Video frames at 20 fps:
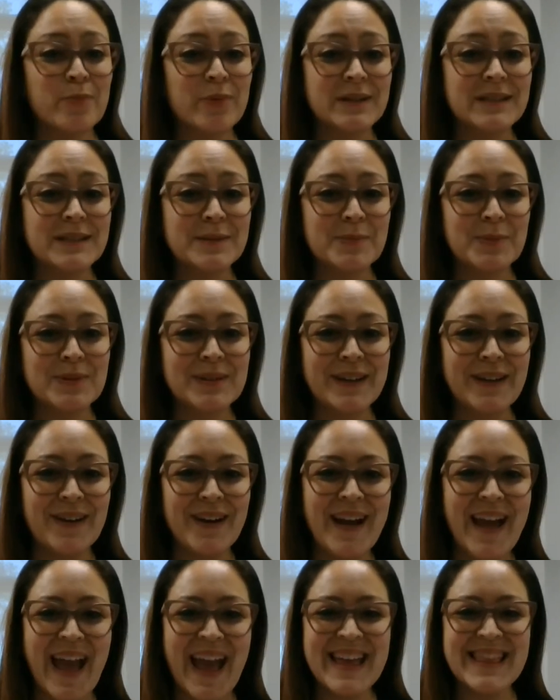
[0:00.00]
Principal
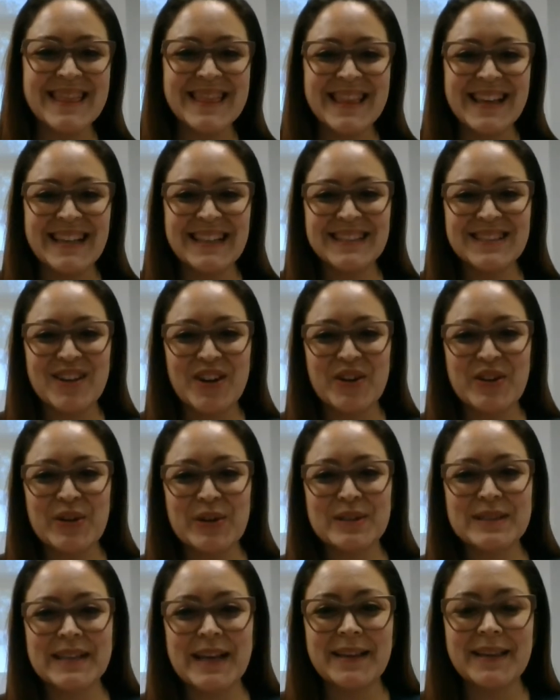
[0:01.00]
Lyra, and these are
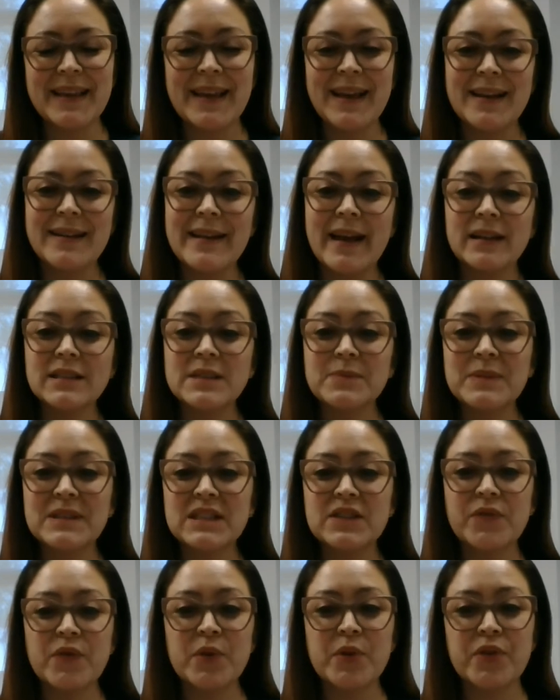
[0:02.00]
your daily
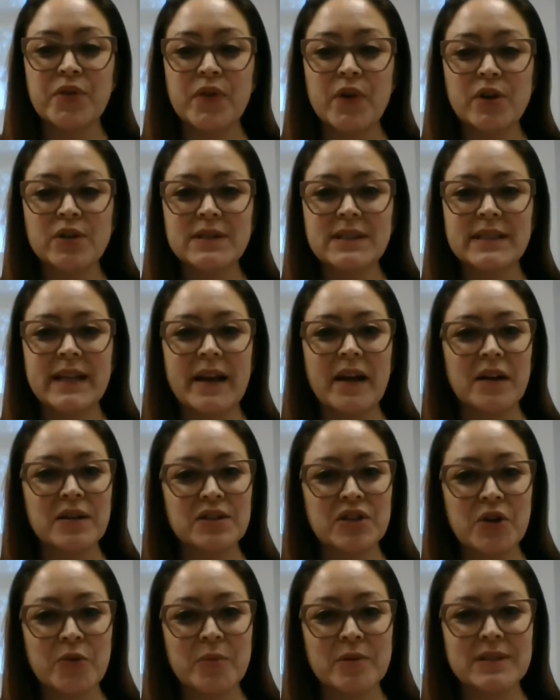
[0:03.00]
announcements for Thursday,
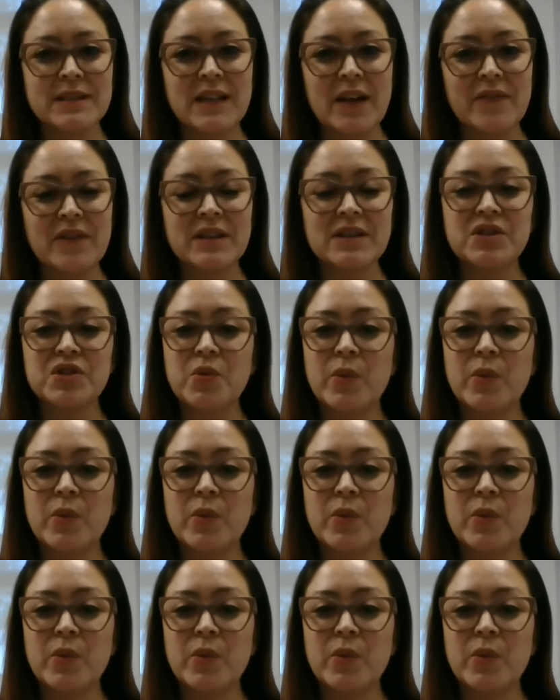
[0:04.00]
October 7th,